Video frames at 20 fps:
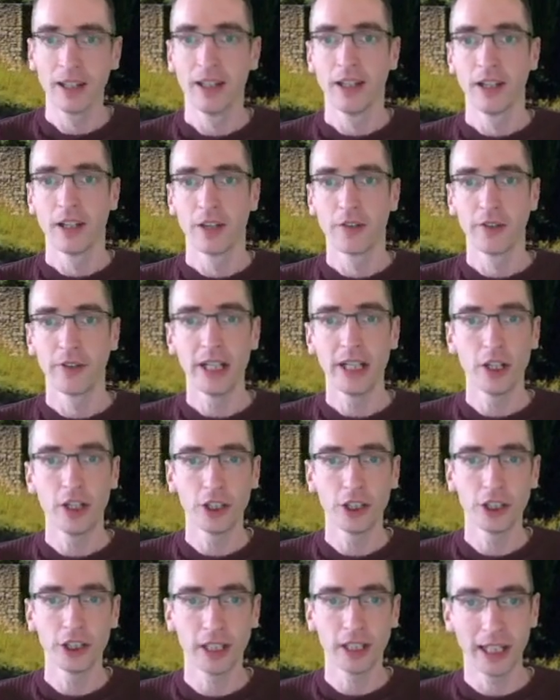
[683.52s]

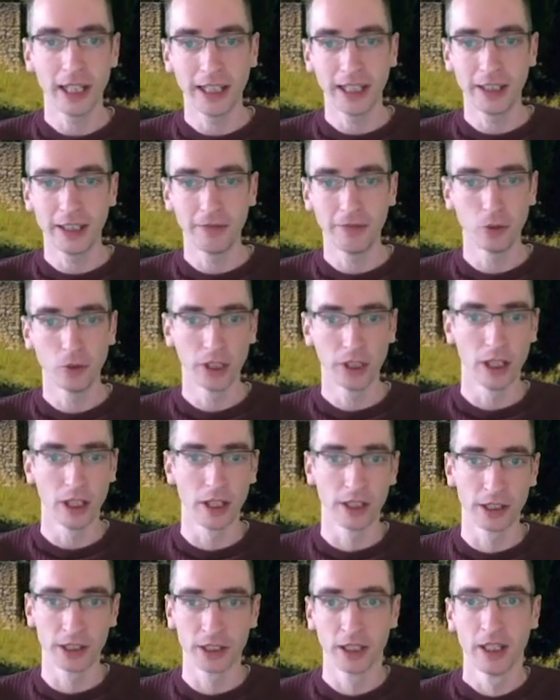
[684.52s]
384
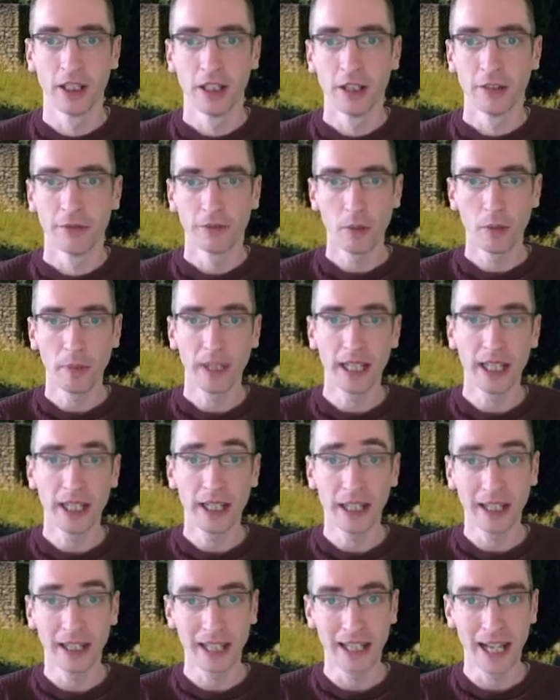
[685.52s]
yards. From
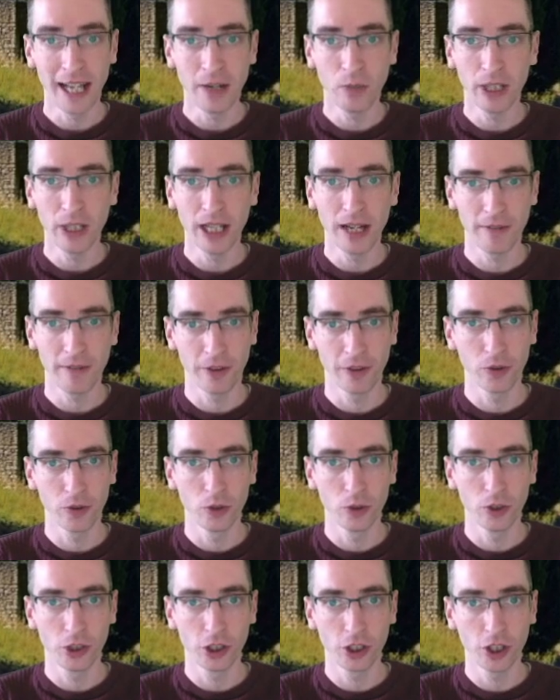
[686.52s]
here, again, we have a
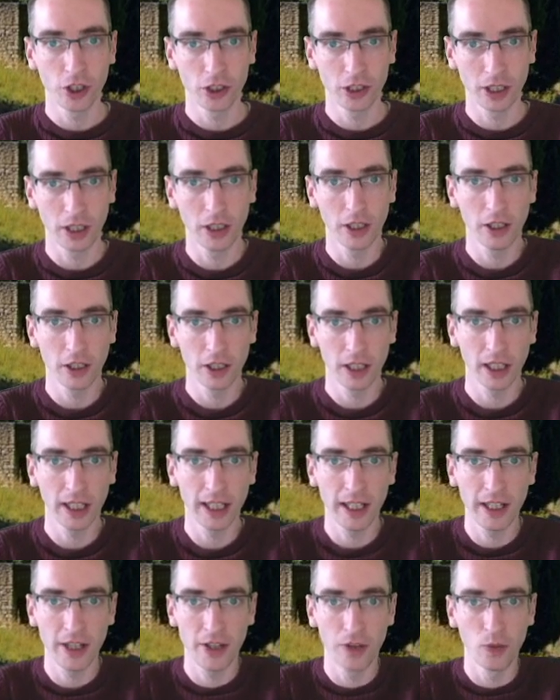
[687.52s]
thorn shot.
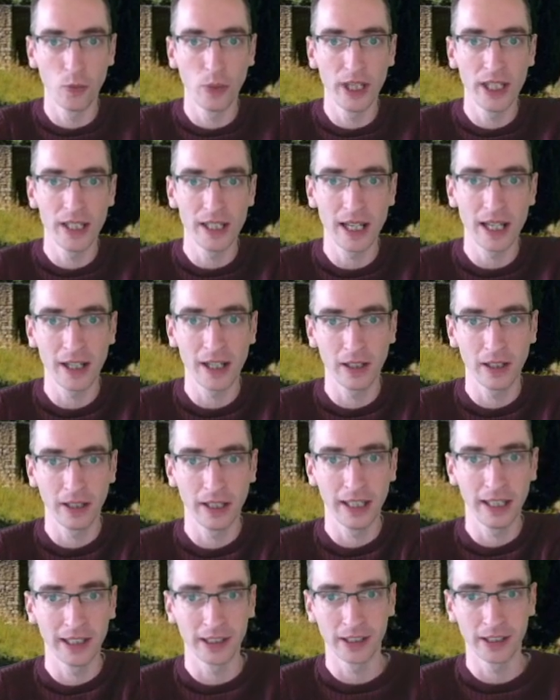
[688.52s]
Luckily, the wind angle
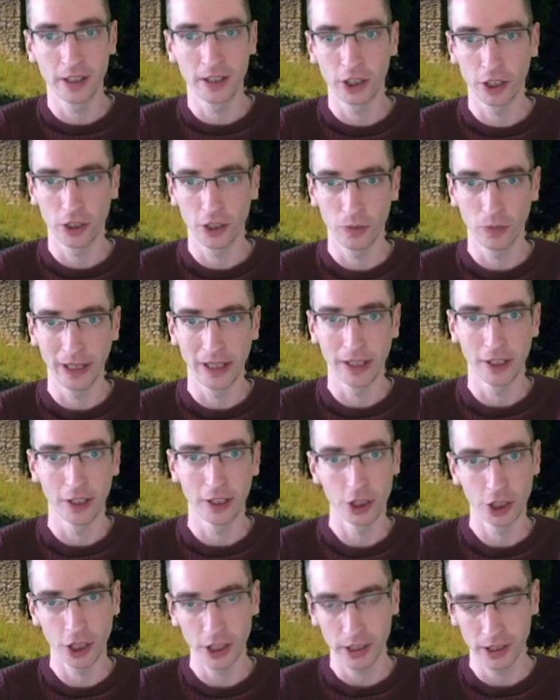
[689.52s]
is such that we can
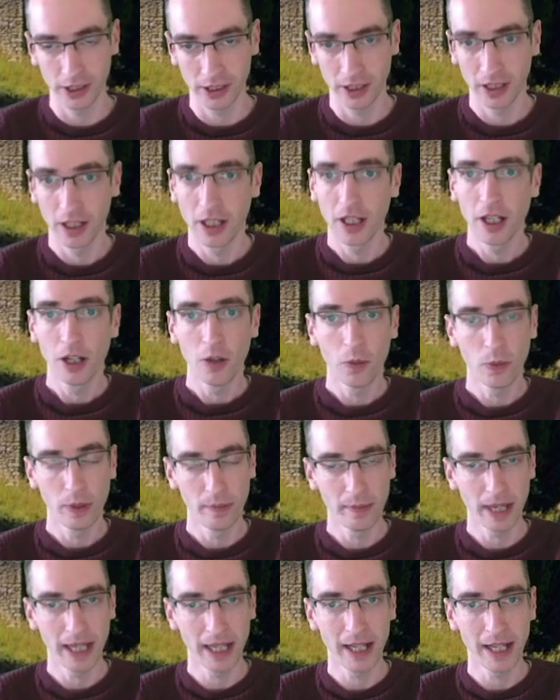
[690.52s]
adjust. We
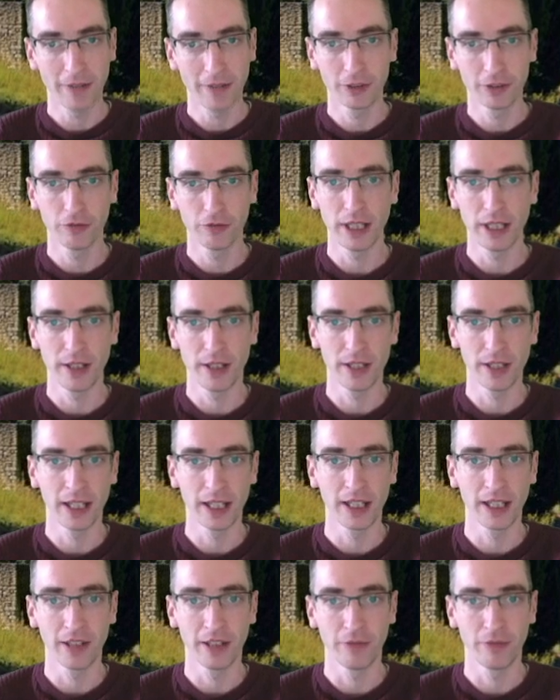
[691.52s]
may have to
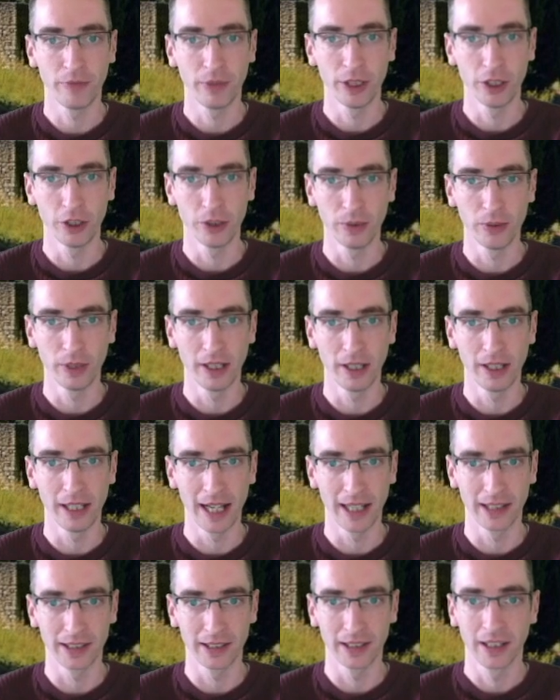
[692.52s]
rethink if we do
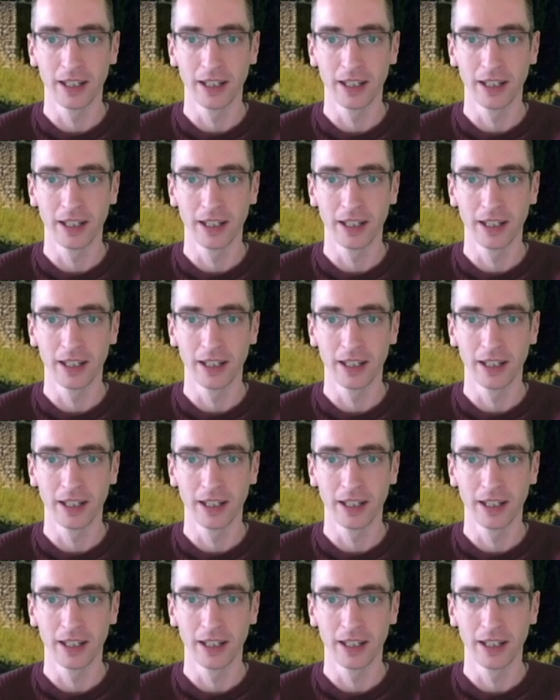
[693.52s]
get